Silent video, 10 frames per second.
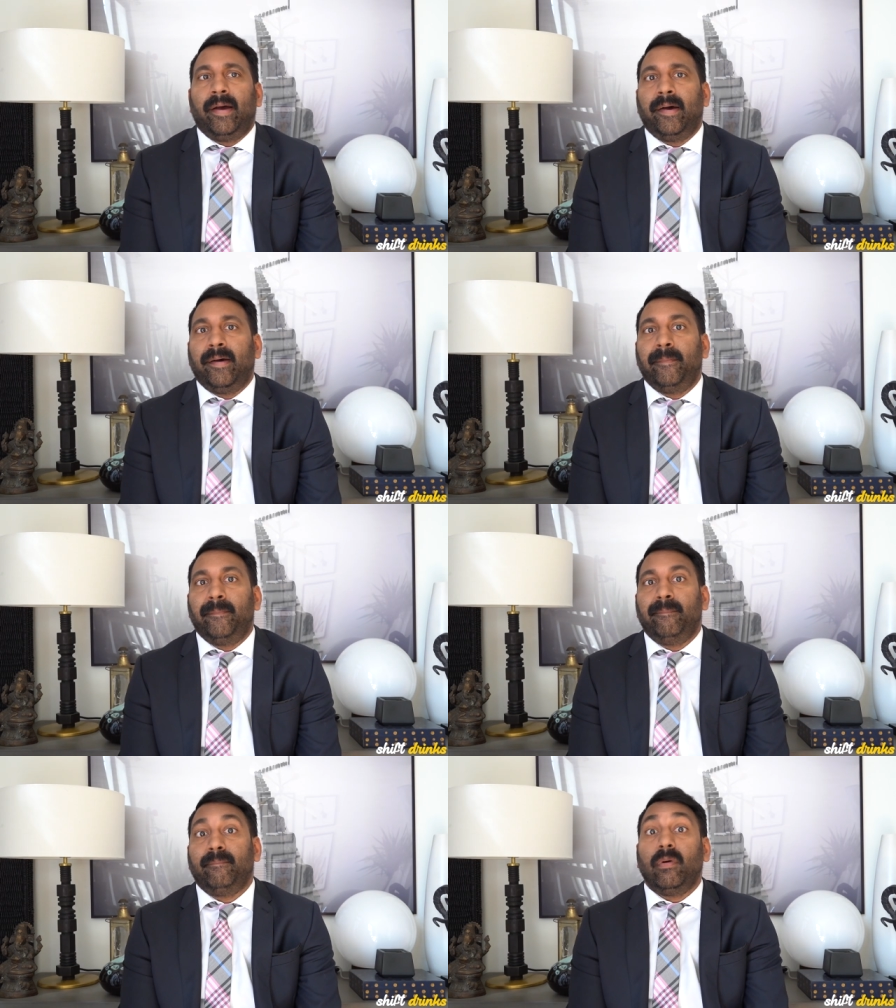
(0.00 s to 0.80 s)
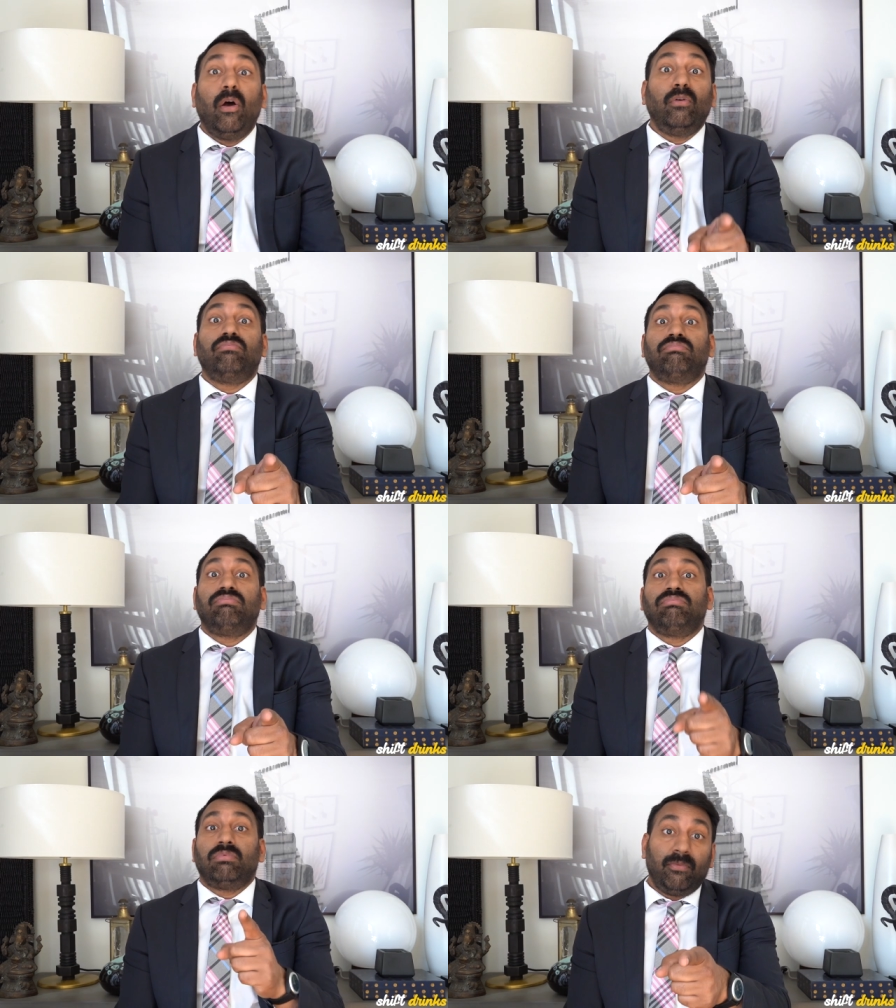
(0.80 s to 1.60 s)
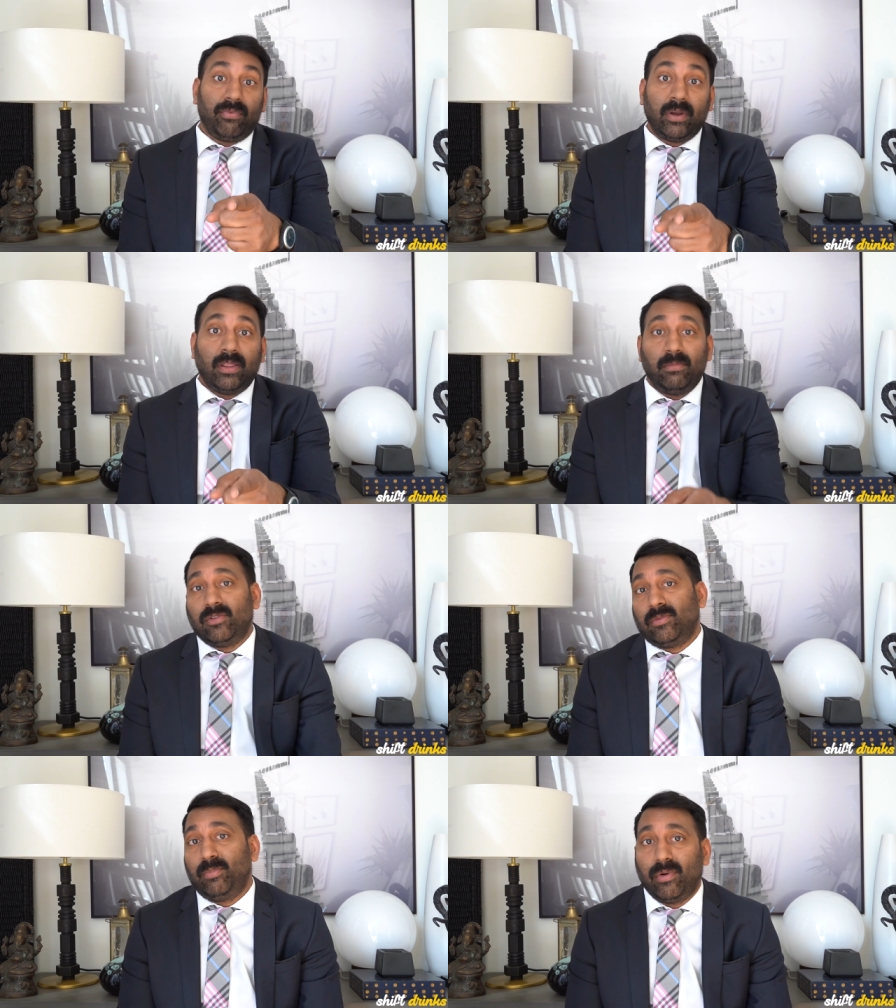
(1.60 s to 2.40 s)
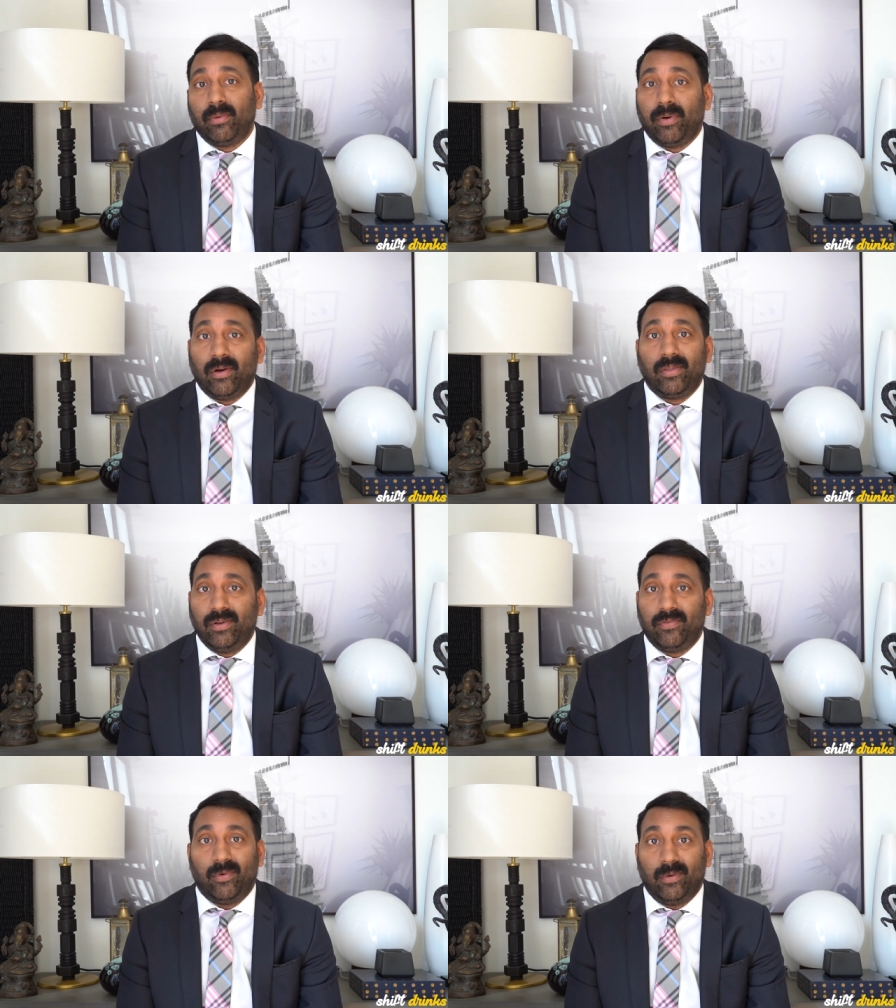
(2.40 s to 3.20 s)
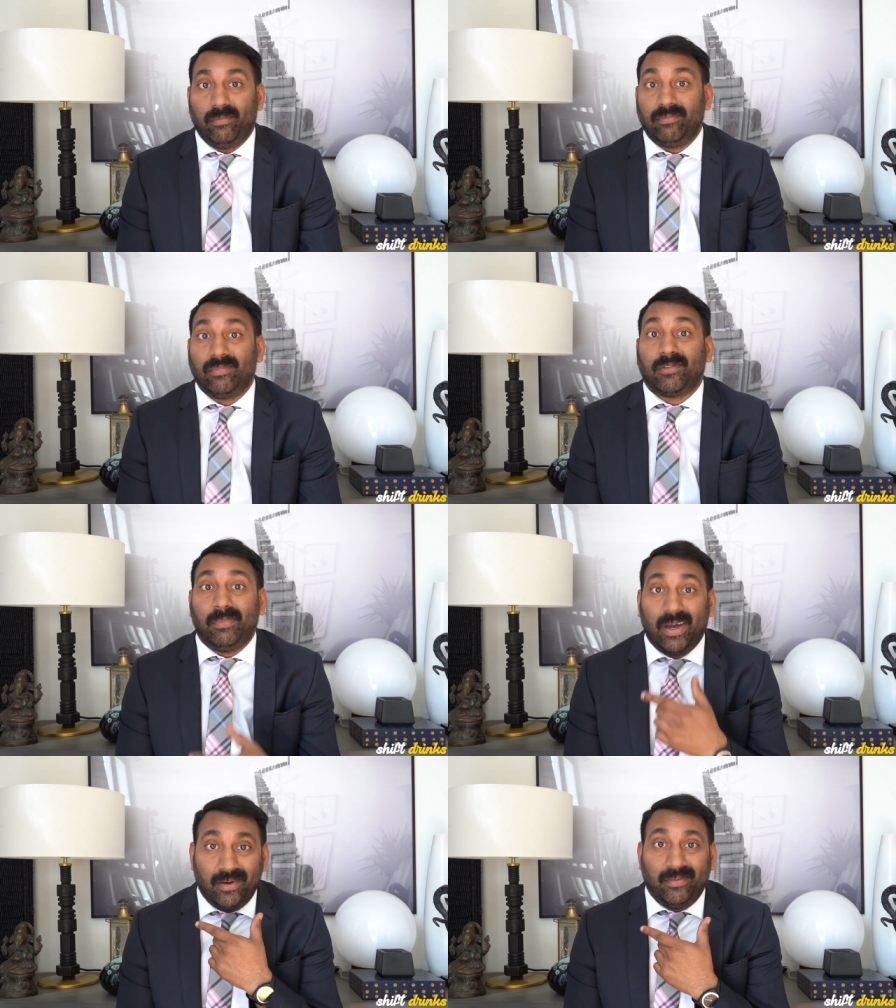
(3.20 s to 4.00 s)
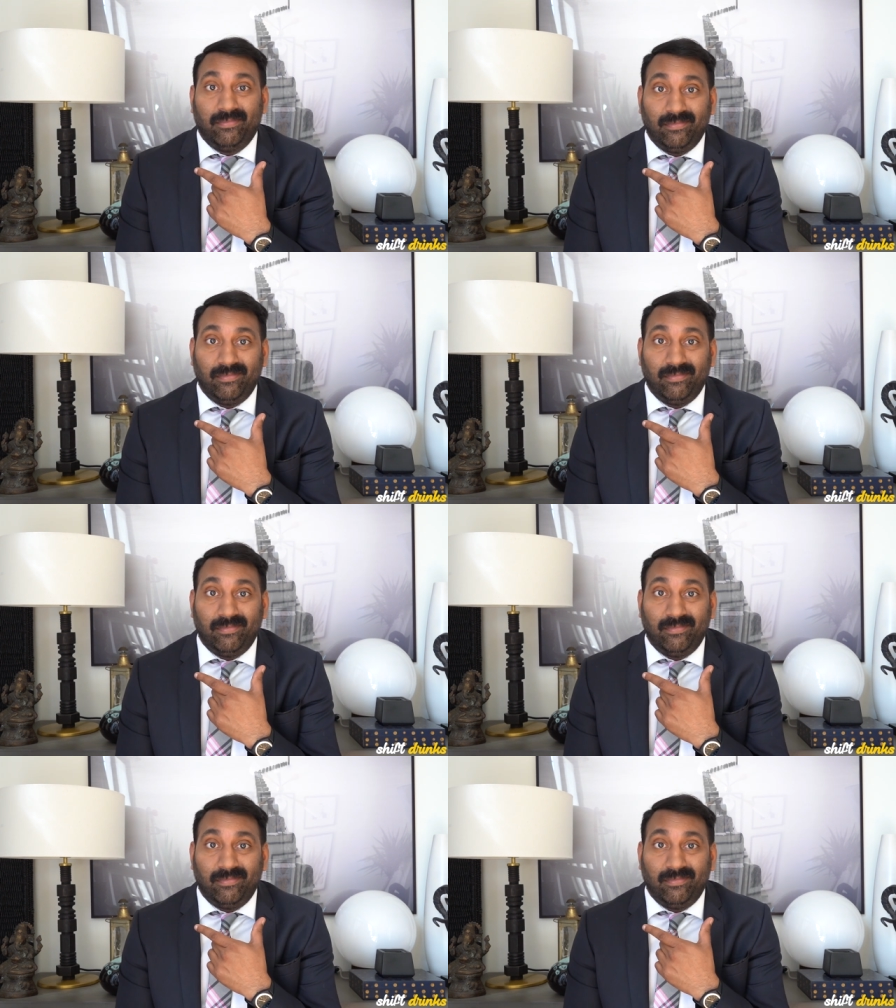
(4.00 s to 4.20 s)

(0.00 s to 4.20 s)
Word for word: Um, oh, don't forget the most important part of the uniform. Smile.